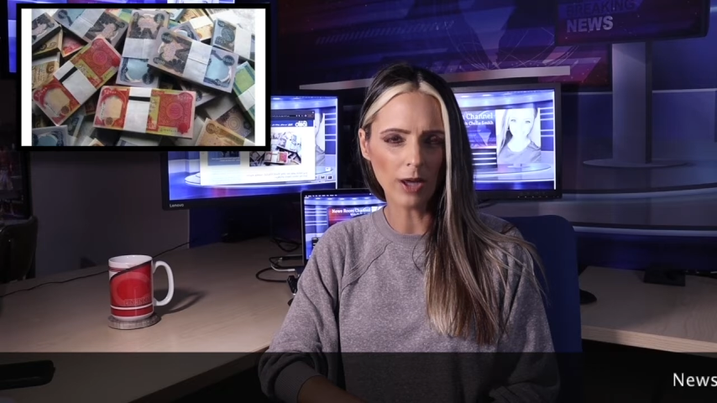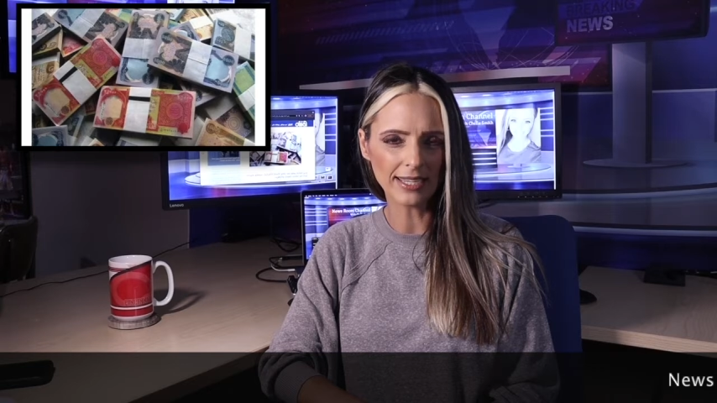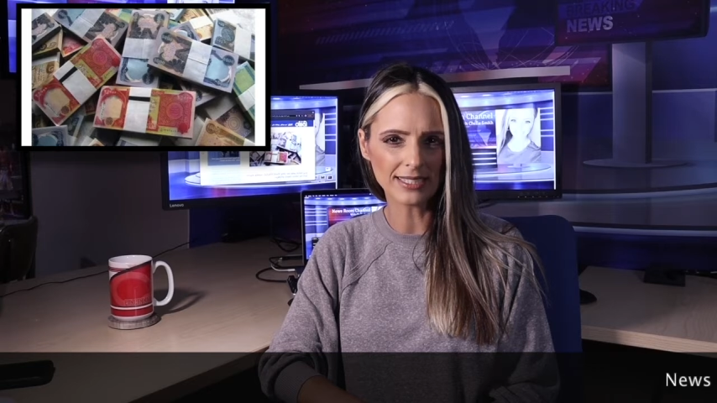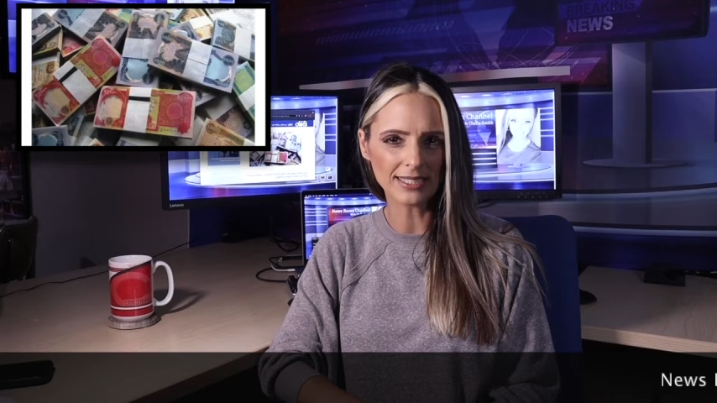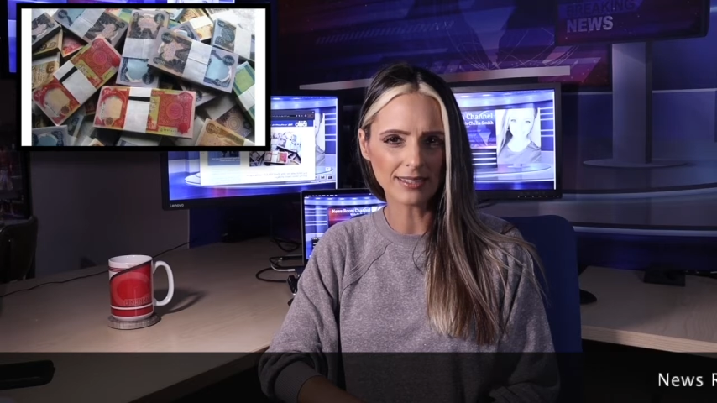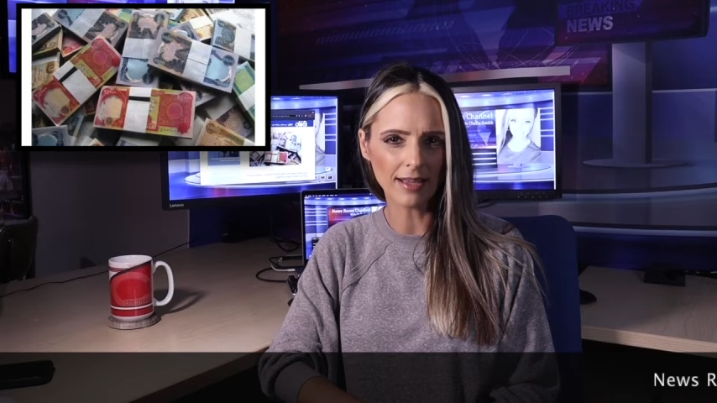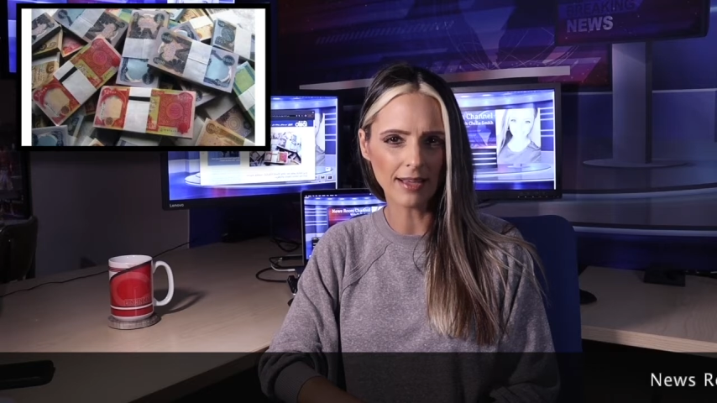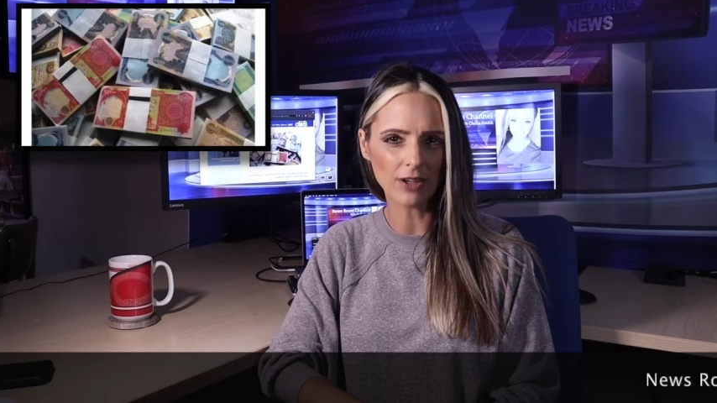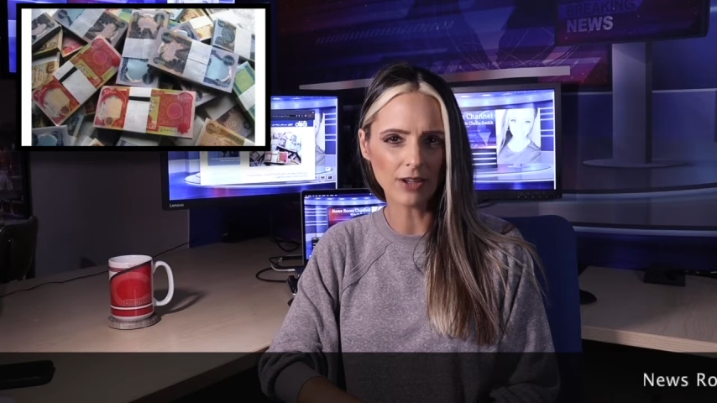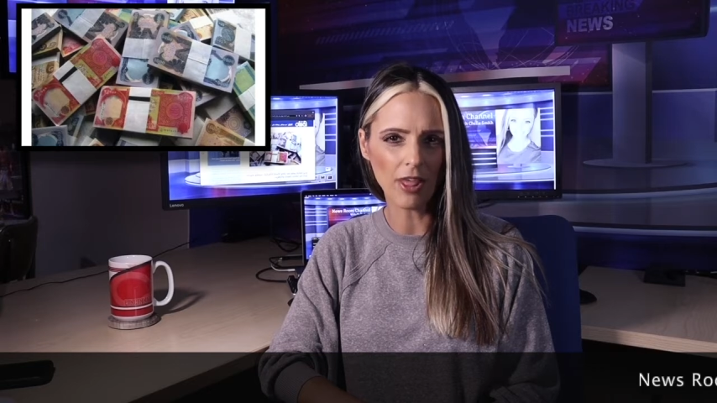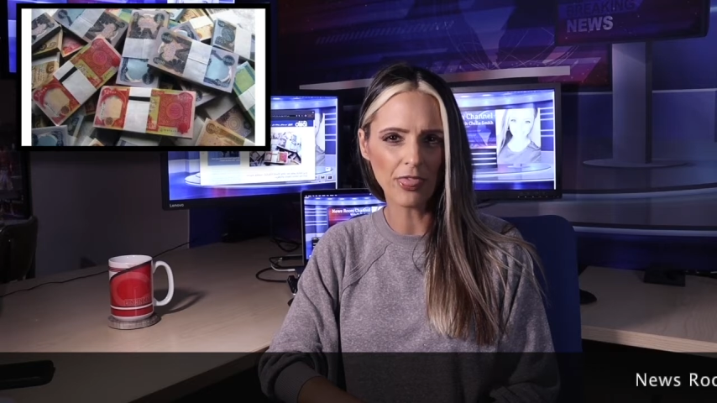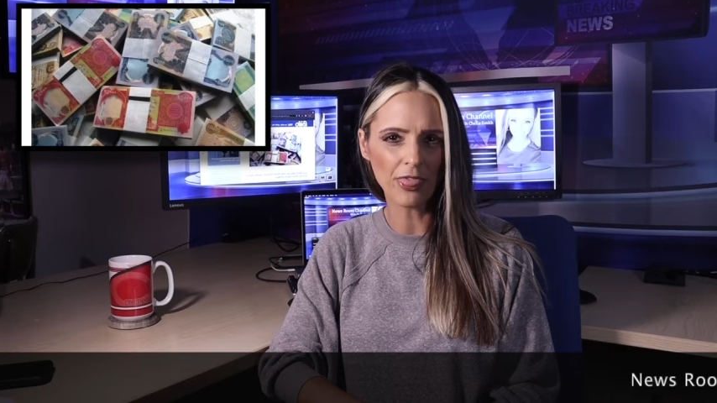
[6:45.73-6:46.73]
signed
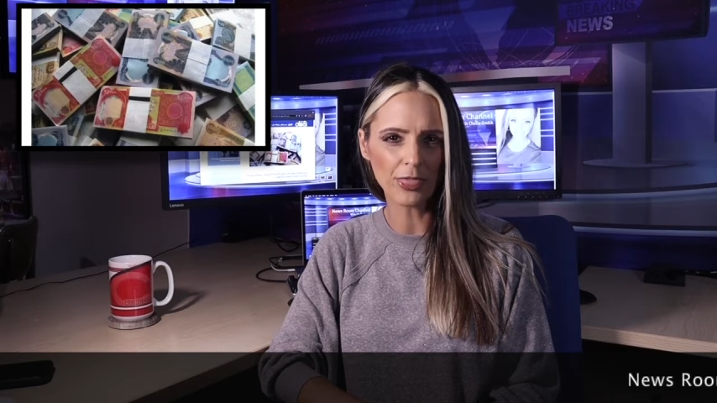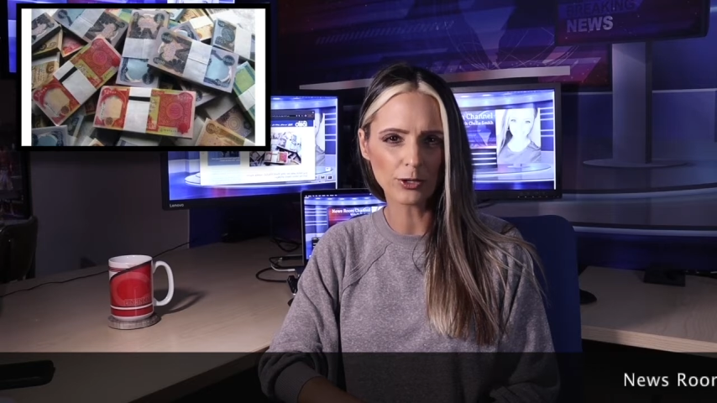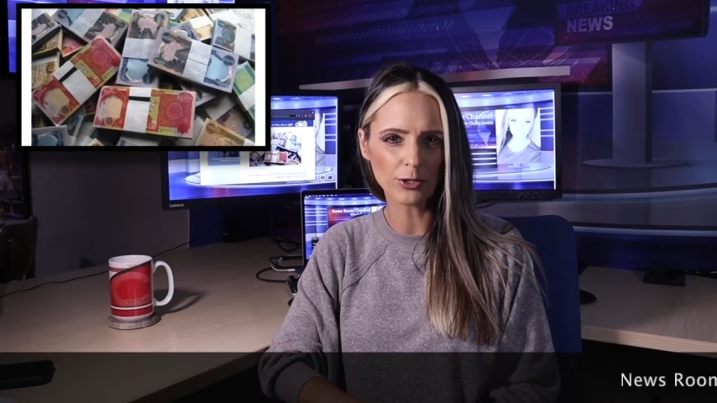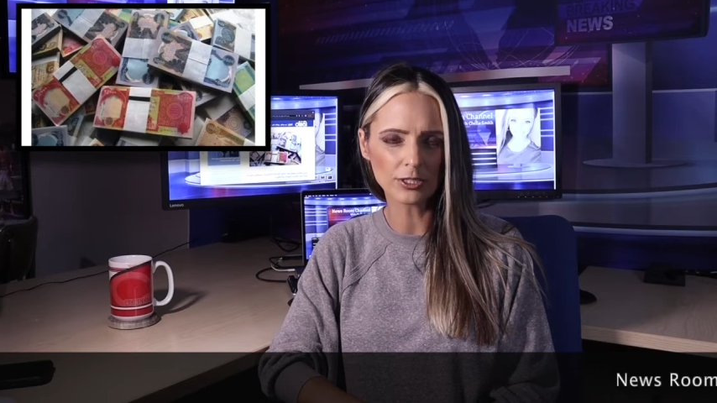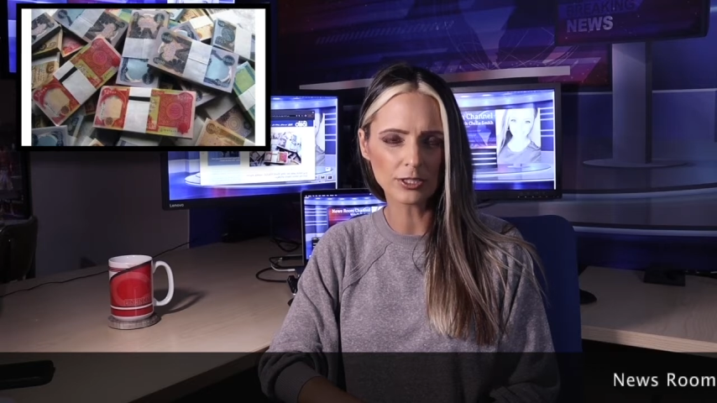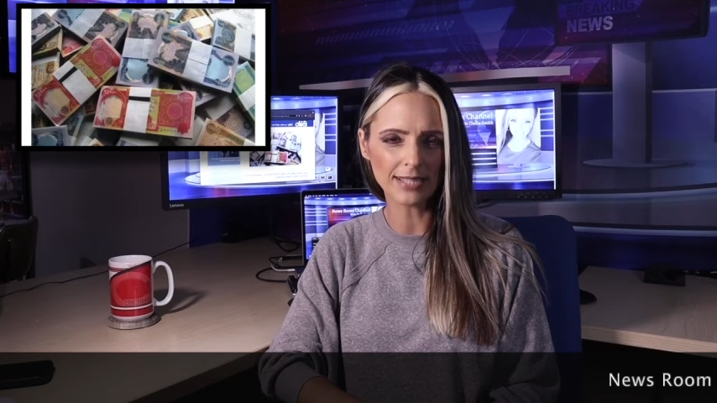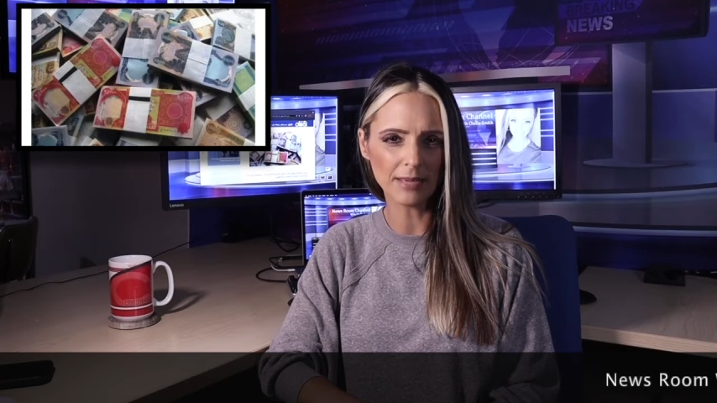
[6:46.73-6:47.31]
on Thursday,